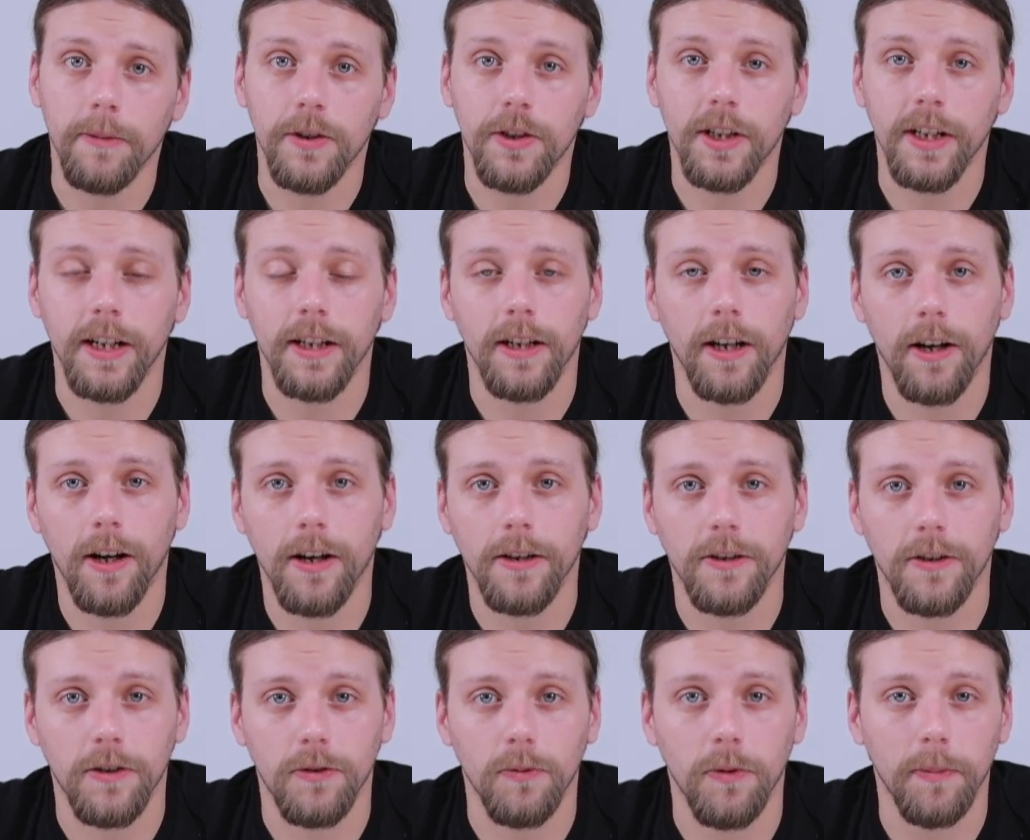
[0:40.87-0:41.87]
of machine that
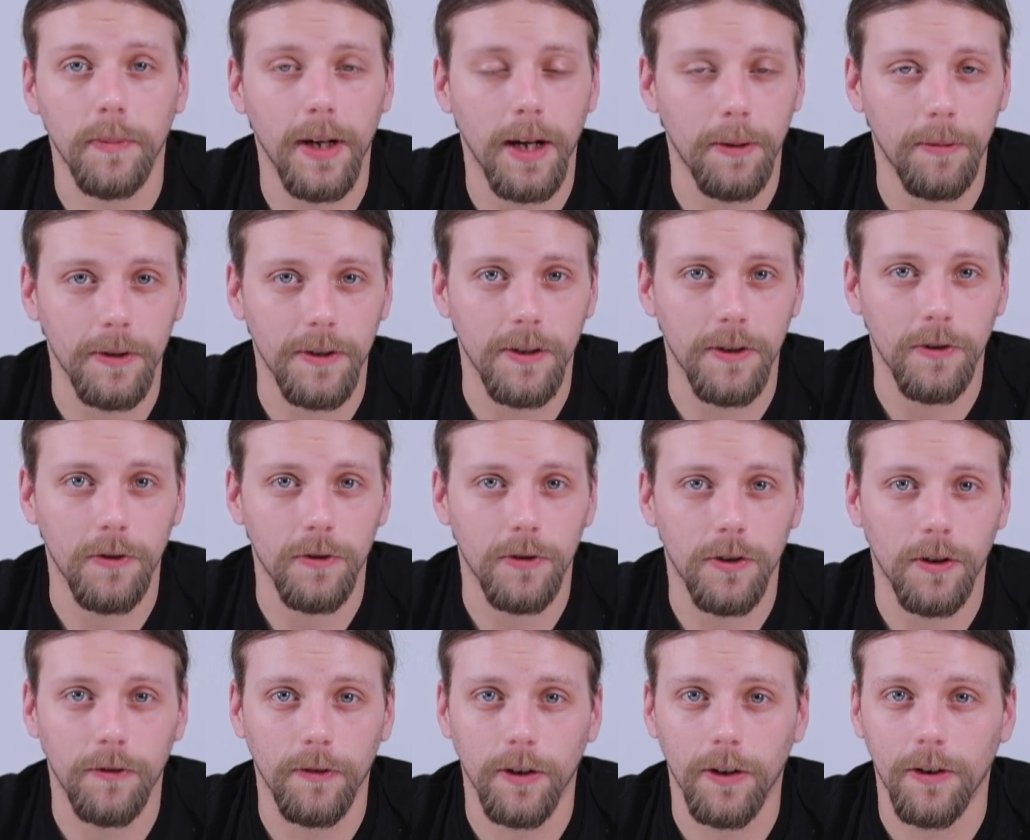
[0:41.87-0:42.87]
artists will be able to
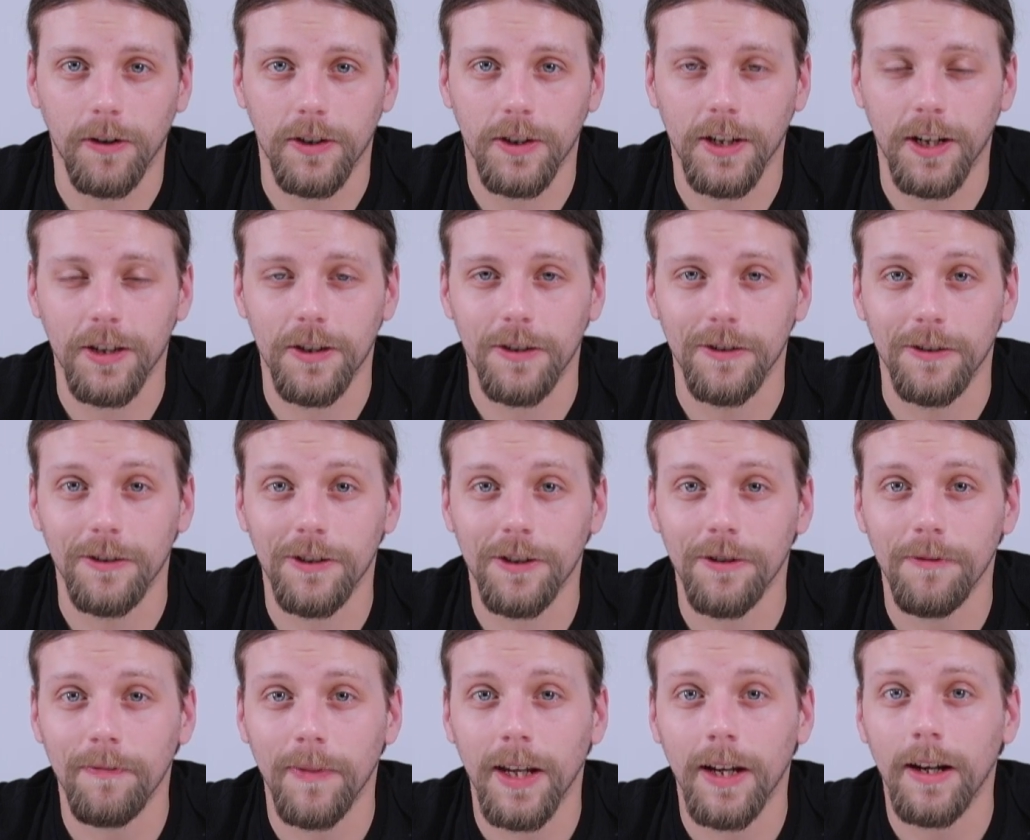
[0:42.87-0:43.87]
use over long
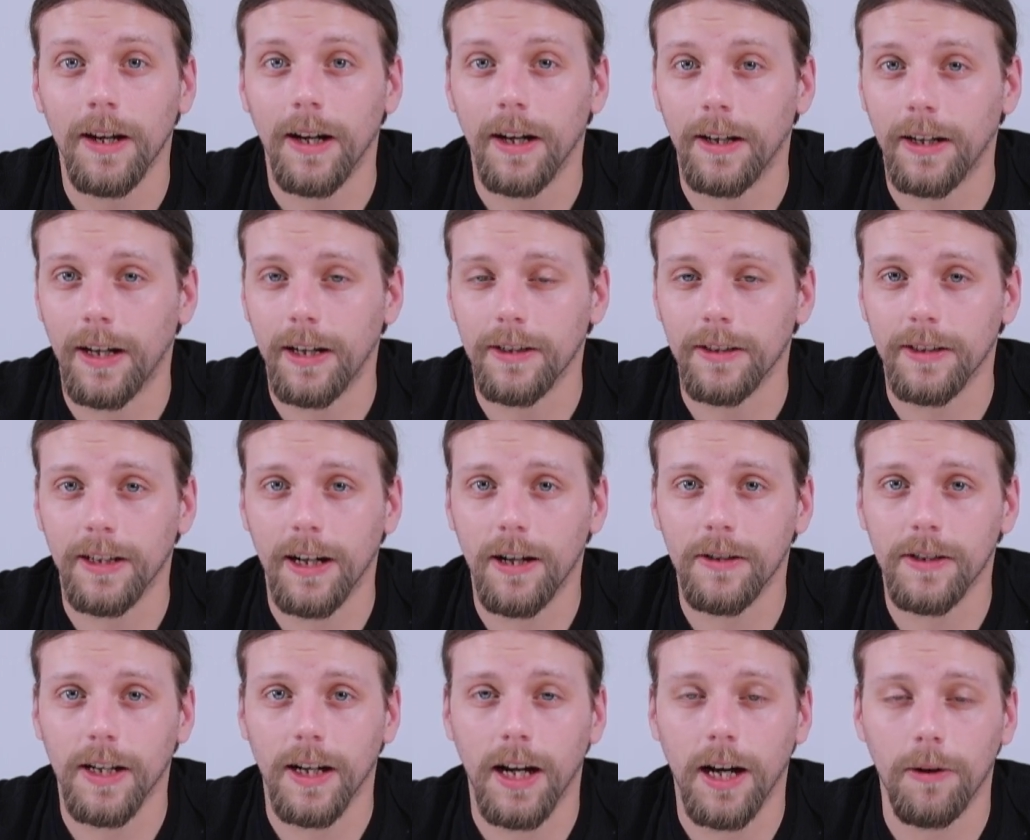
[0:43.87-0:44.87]
sessions, and that is
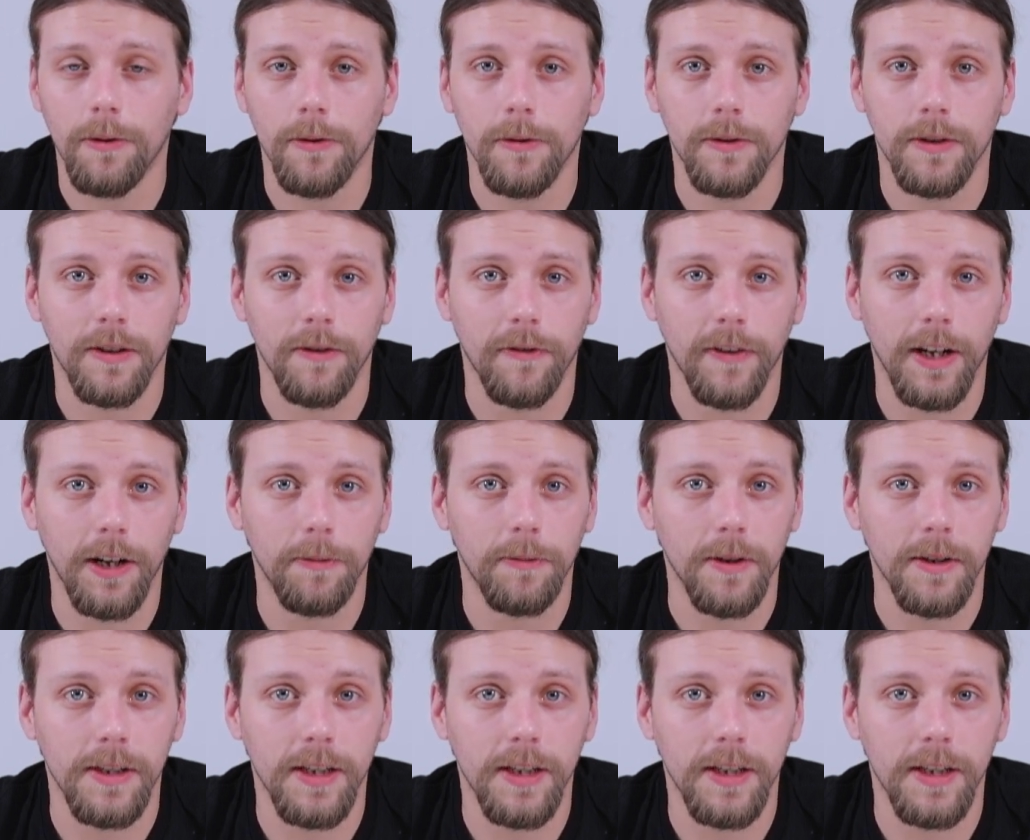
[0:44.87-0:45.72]
down to how it was developed